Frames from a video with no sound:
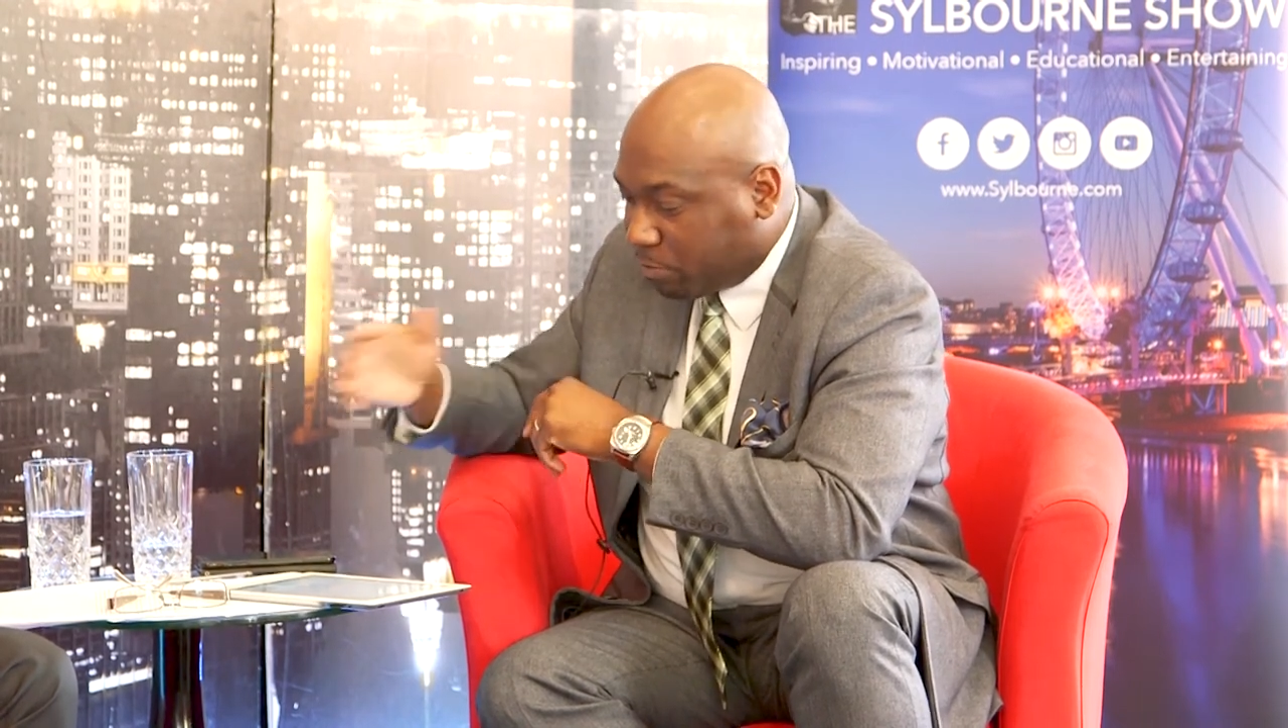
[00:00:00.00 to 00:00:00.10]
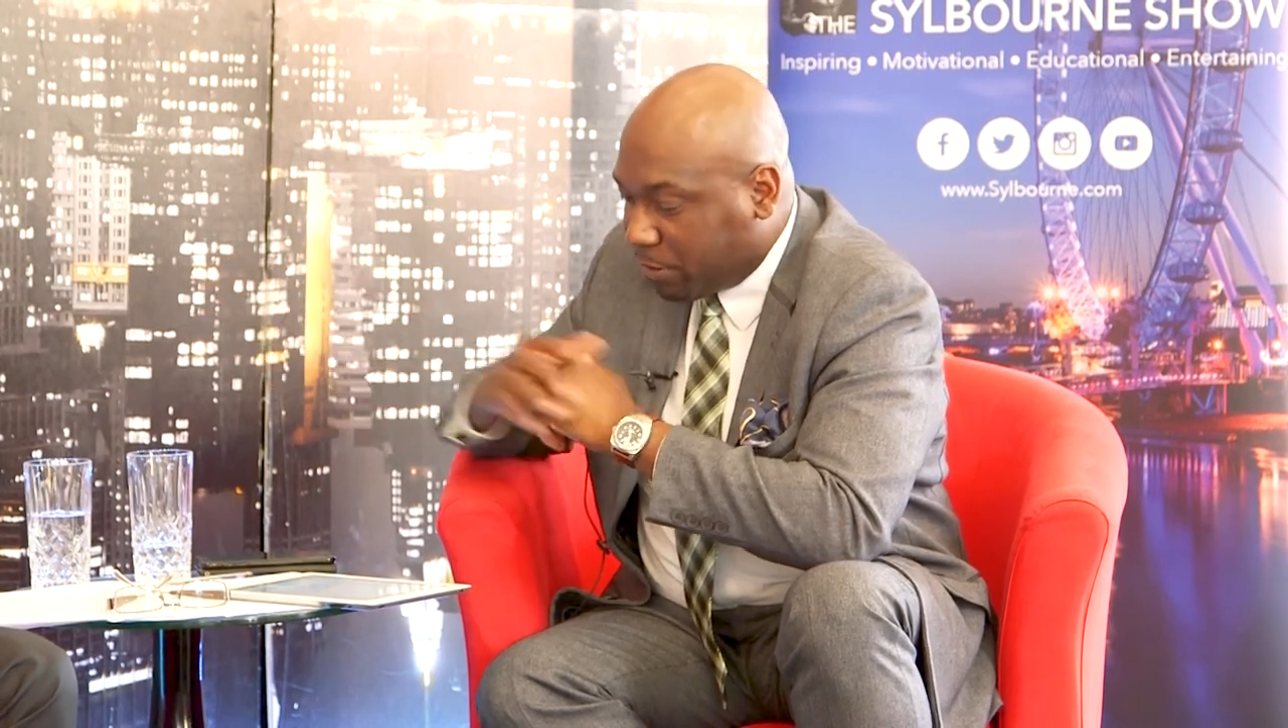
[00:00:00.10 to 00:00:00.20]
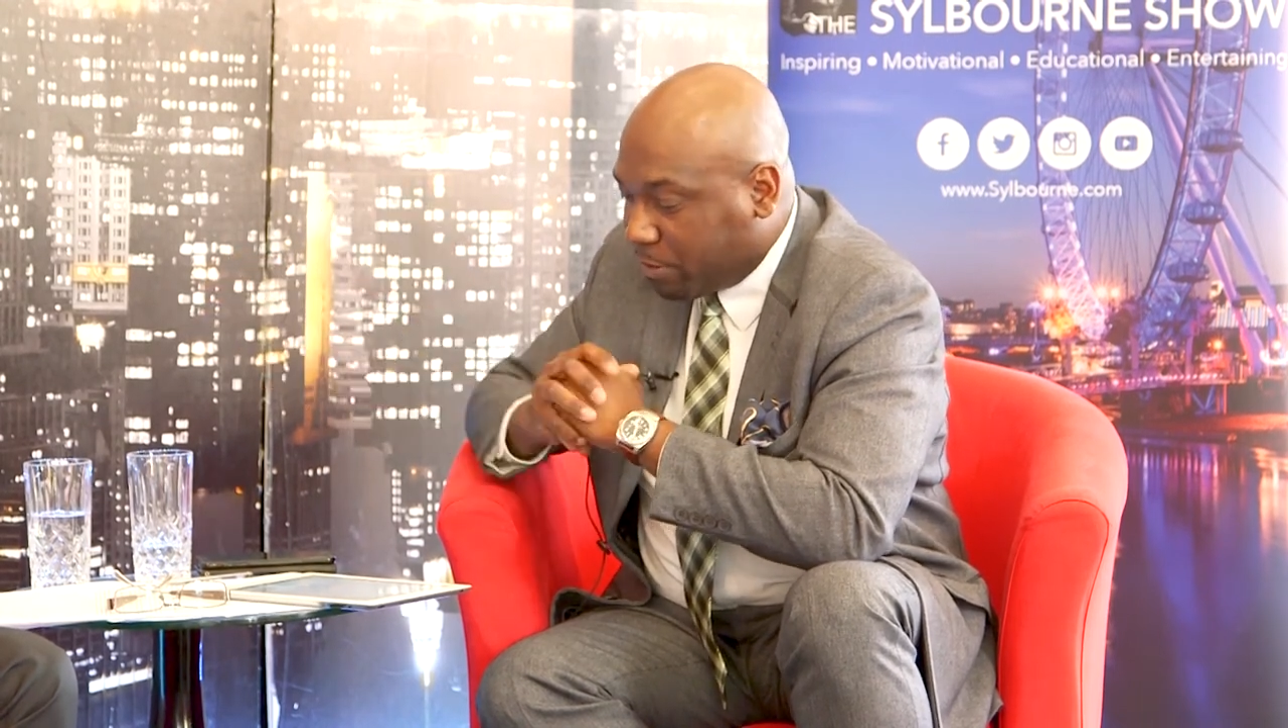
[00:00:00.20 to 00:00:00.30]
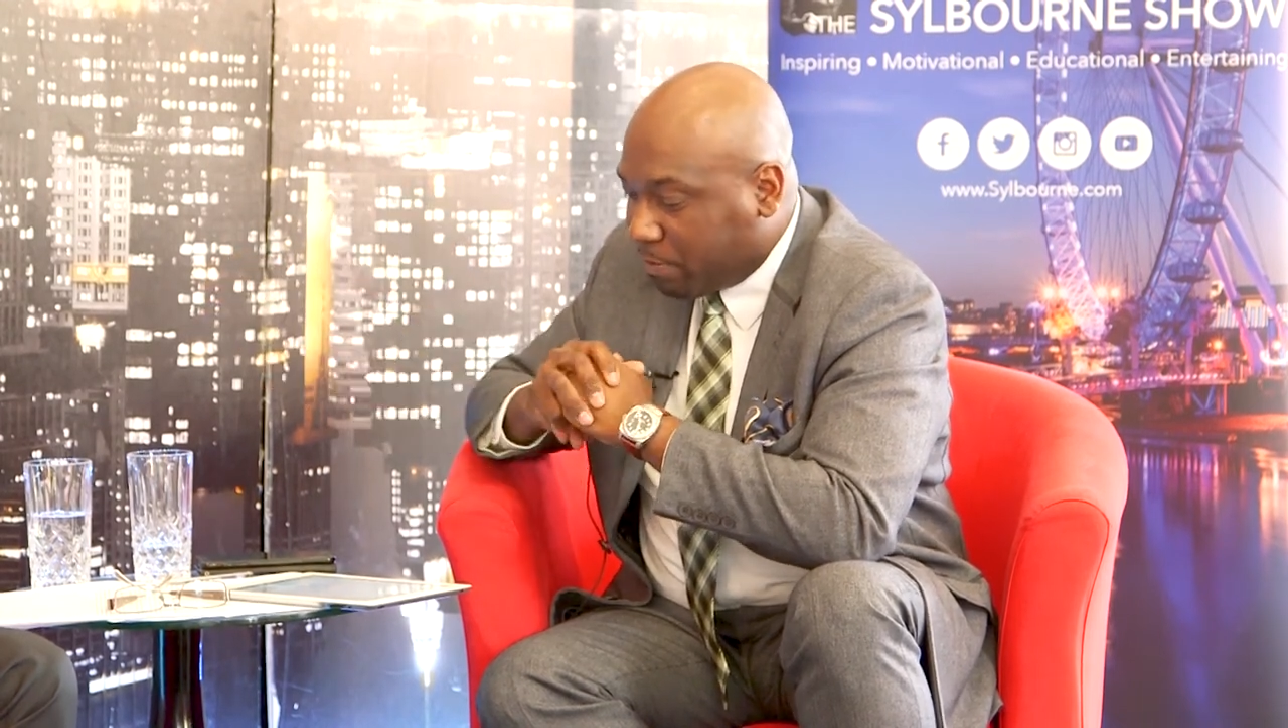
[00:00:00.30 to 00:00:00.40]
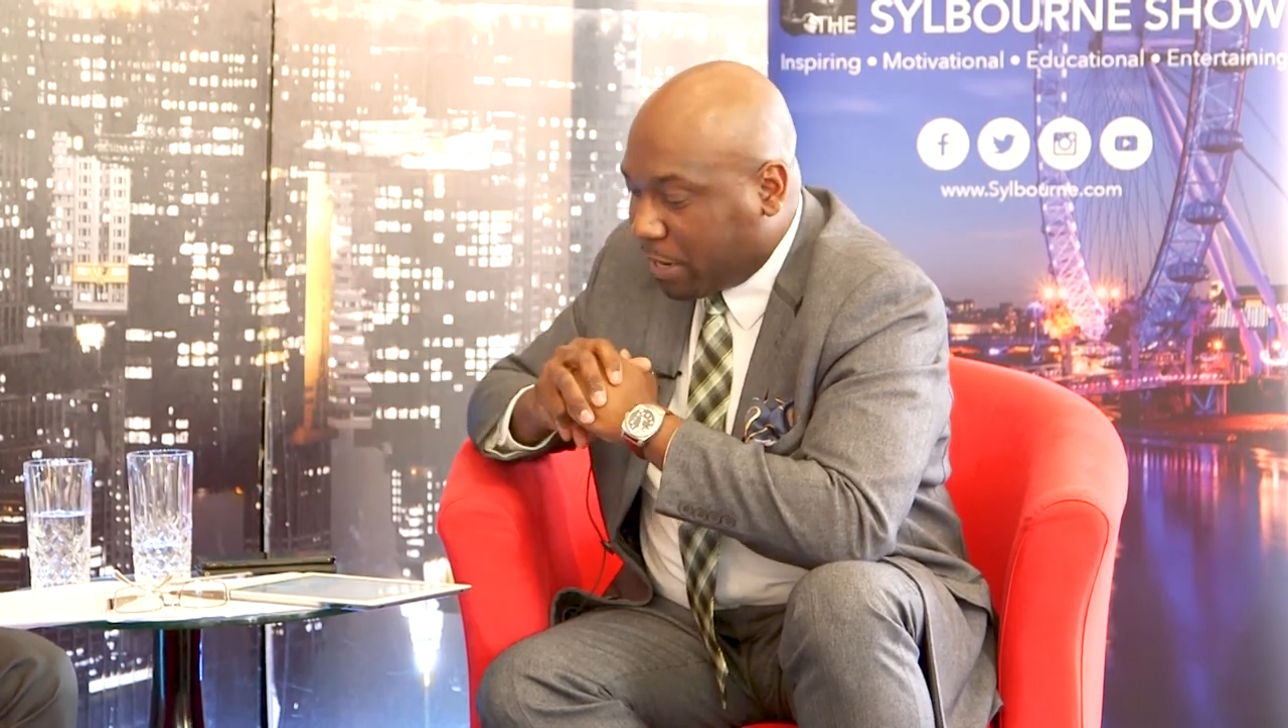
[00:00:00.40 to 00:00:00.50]

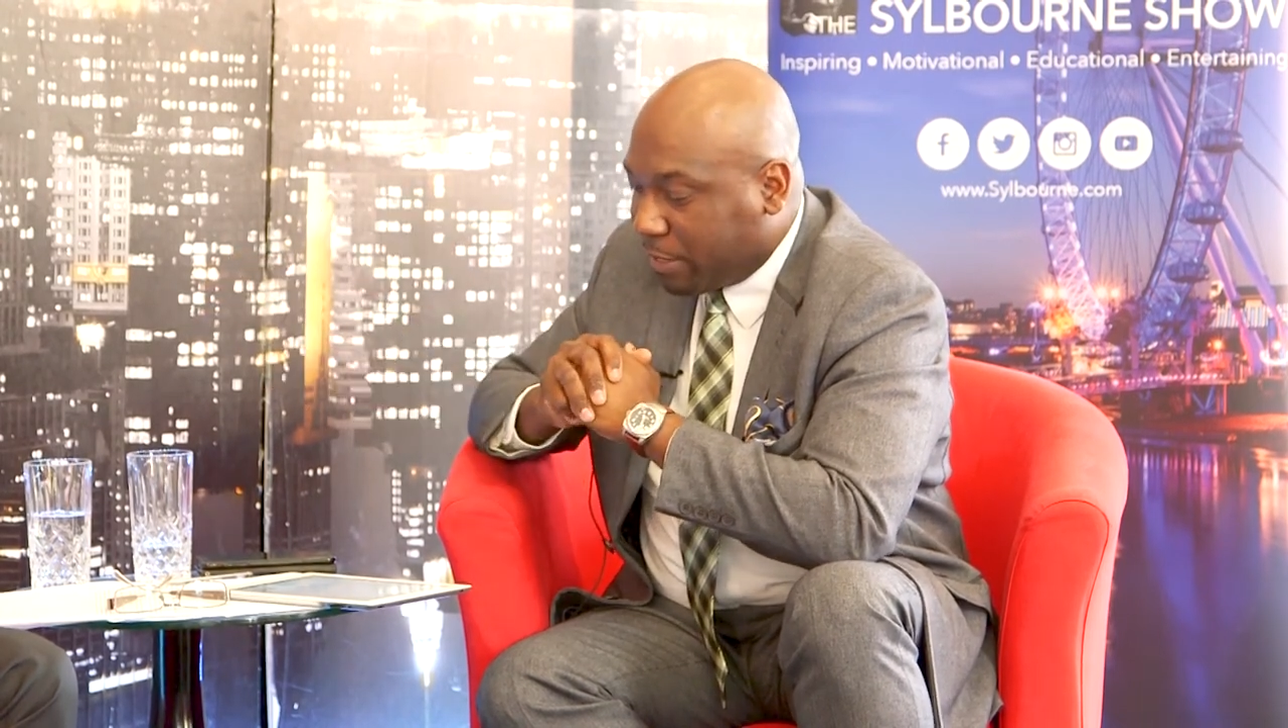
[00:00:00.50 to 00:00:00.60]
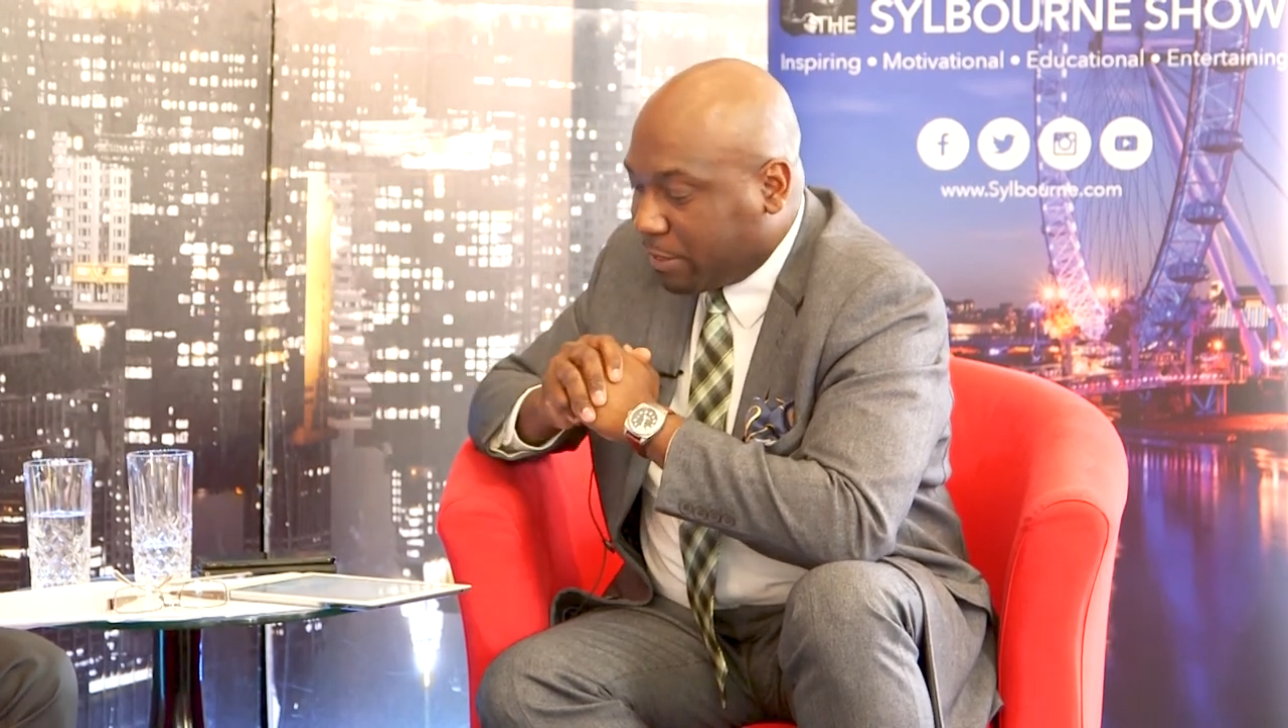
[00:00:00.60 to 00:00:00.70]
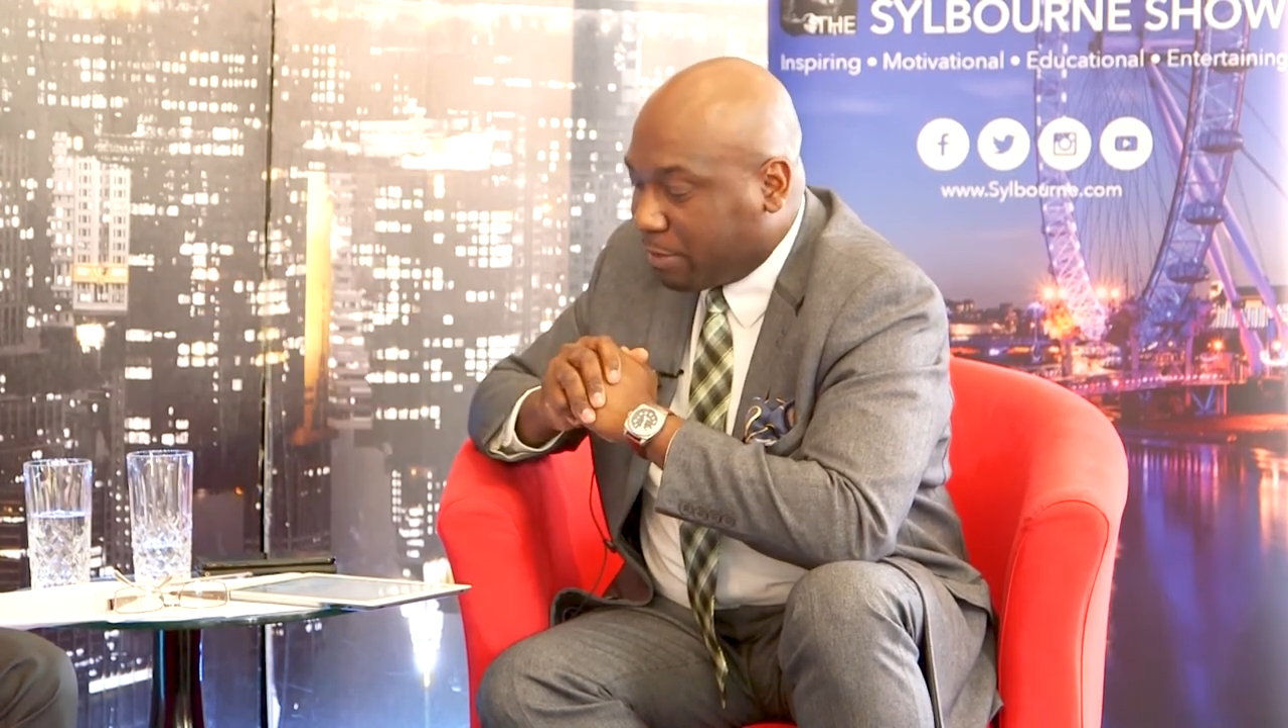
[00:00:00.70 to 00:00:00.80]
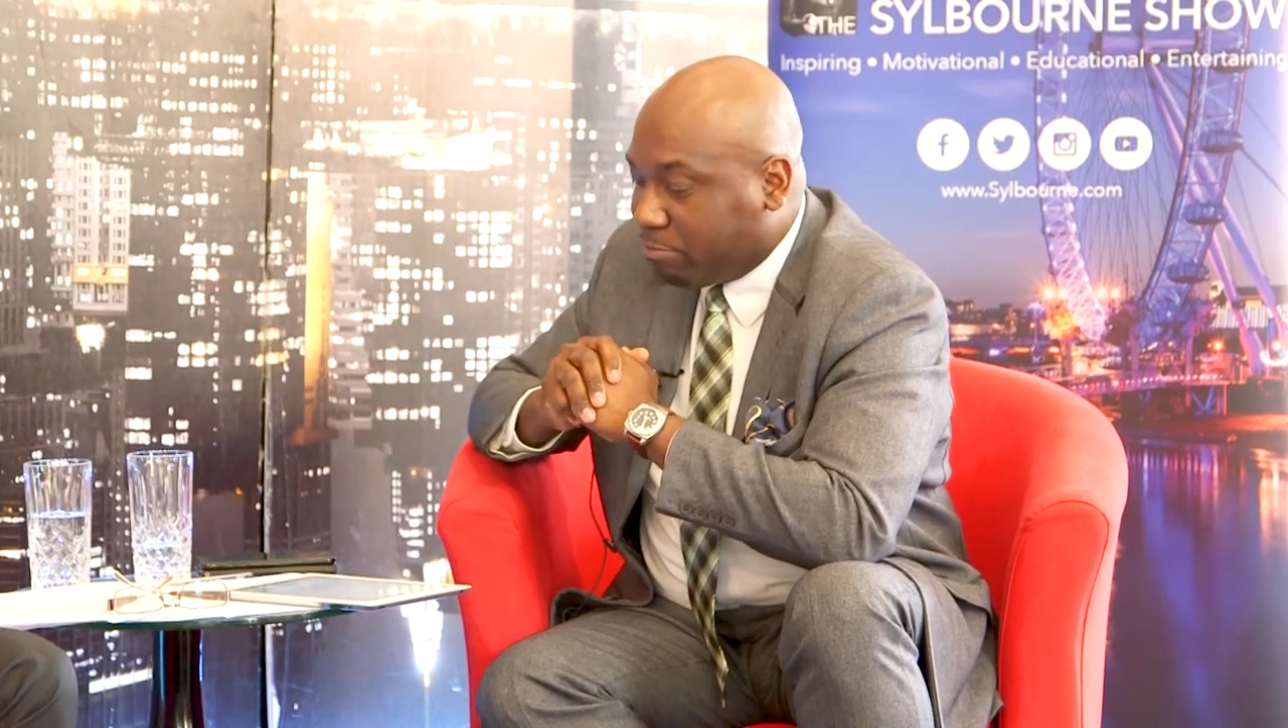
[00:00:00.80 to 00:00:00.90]
bearing in mind the